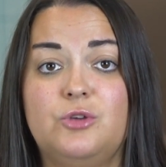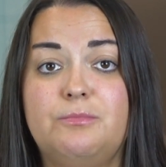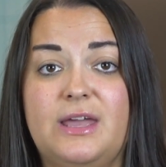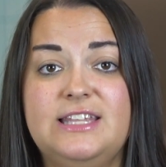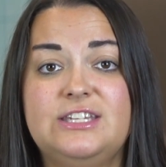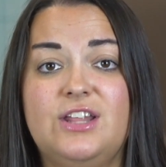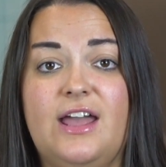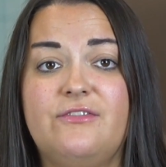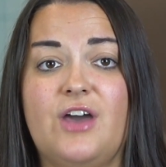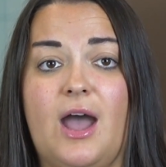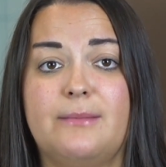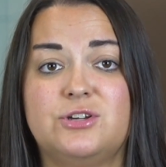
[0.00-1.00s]
you may still
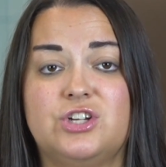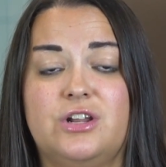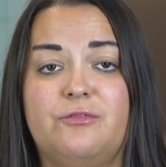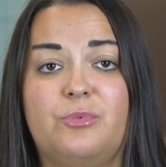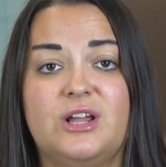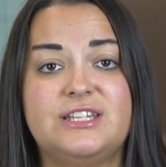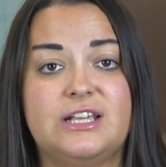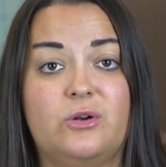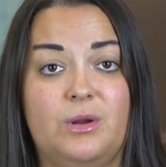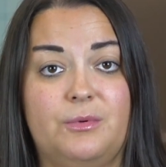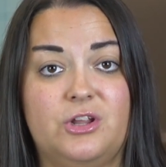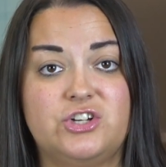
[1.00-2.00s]
have the option of
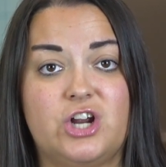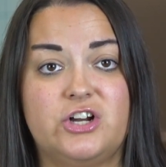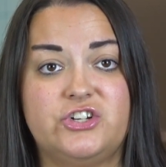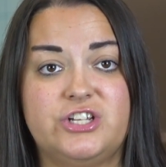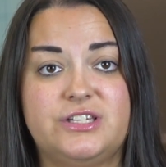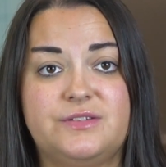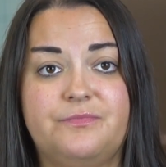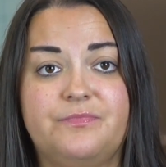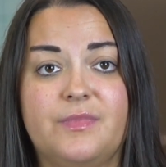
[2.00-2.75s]
pressing criminal charges.